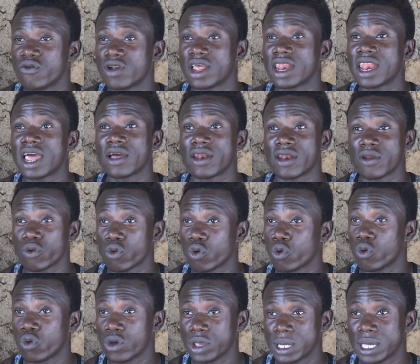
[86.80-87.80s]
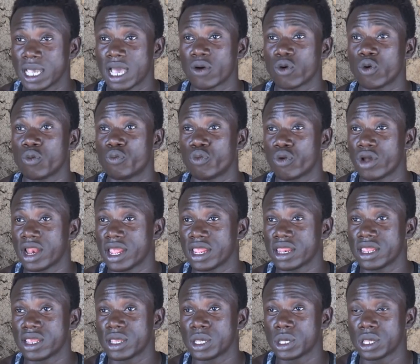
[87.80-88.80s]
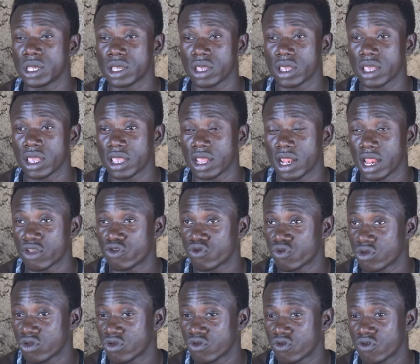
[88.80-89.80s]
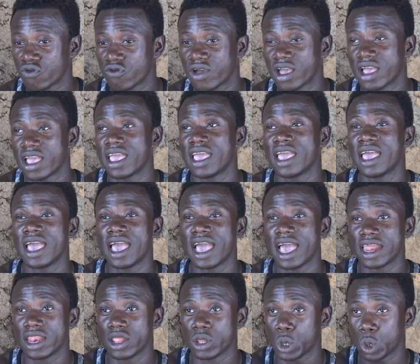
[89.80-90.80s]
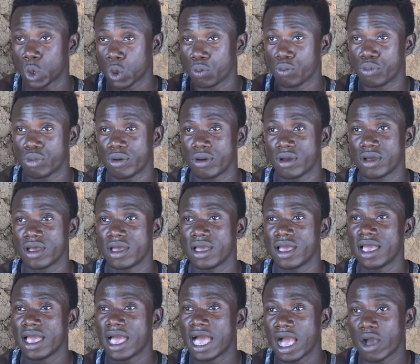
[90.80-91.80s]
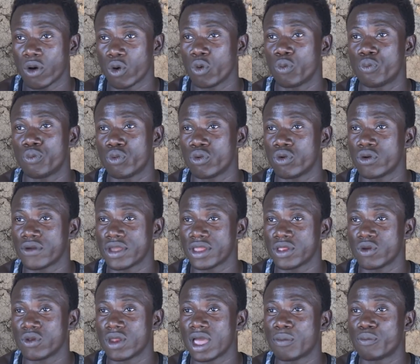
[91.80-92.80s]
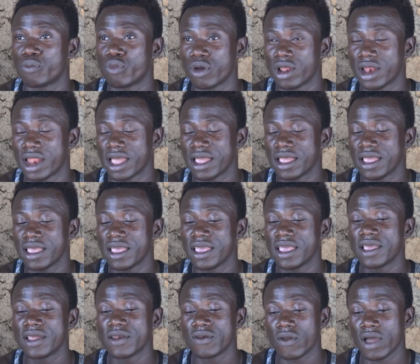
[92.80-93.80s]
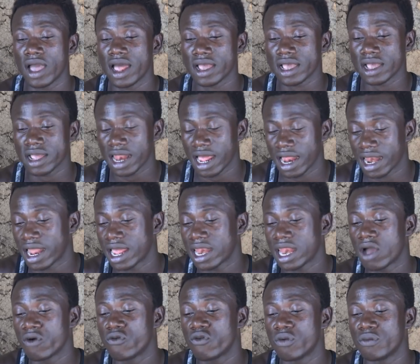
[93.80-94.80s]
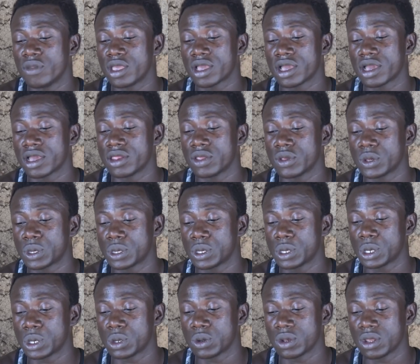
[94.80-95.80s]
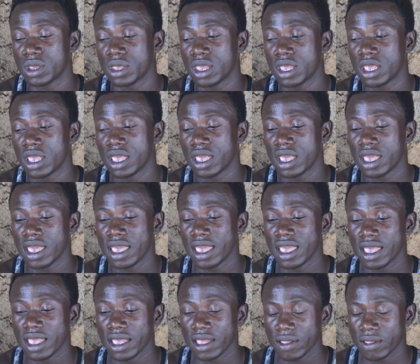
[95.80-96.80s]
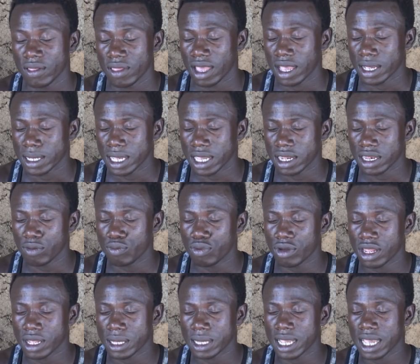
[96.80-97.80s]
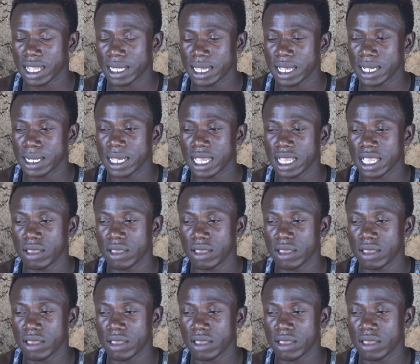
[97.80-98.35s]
For then I no go go inside. I go pull any electronic sofa. I dey jump. I go pull radio that pole that I learn how for make radio station. As I depend at times I